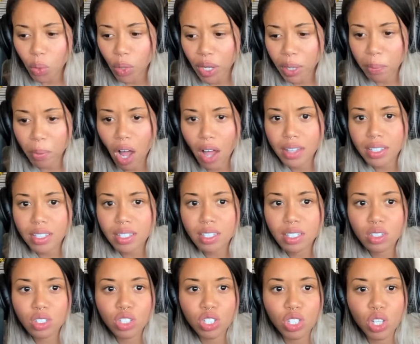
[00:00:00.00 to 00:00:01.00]
Quick pause.
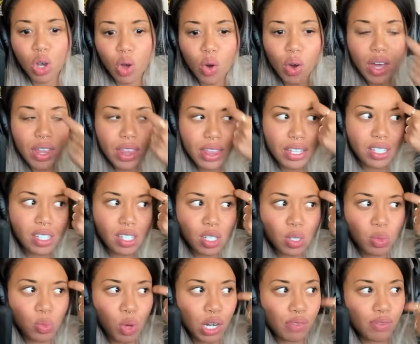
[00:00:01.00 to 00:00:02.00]
So this
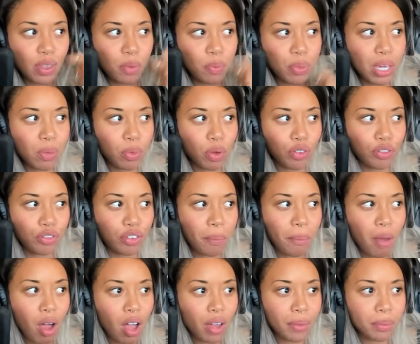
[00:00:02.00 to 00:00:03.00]
is one of the people
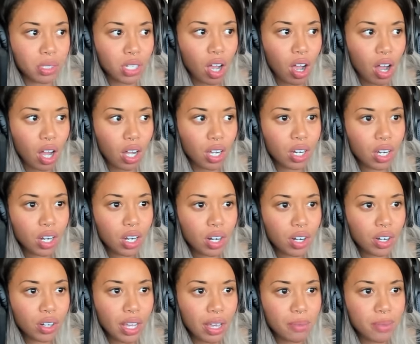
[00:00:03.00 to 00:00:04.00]
from Mom Talk.
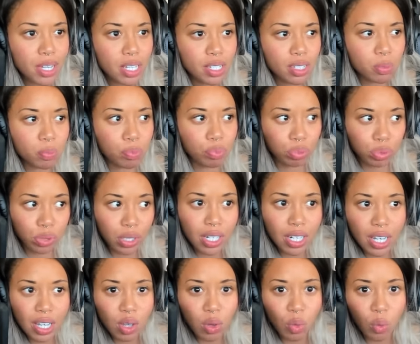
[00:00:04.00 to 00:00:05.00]
Her name is
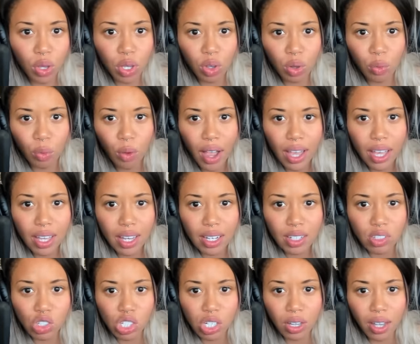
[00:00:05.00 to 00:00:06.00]
Brittany Wheelwright,
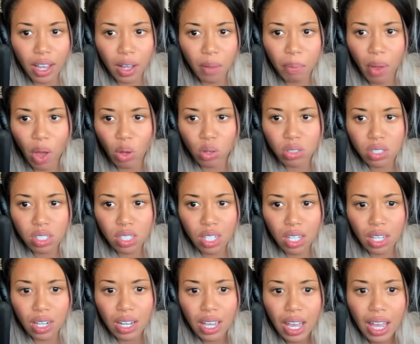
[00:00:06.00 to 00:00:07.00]
and she like
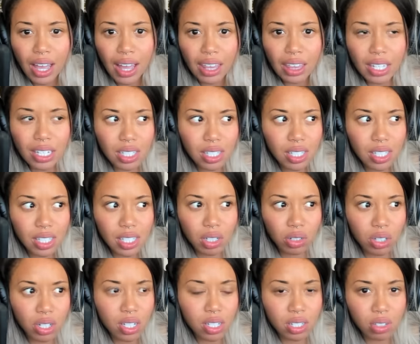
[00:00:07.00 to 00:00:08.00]
posted this
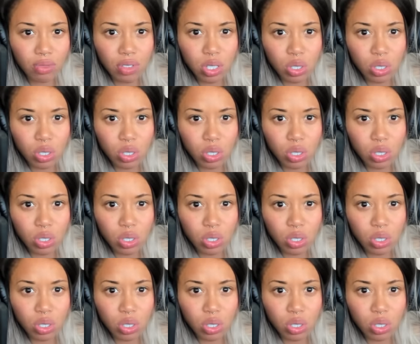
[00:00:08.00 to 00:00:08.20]
series of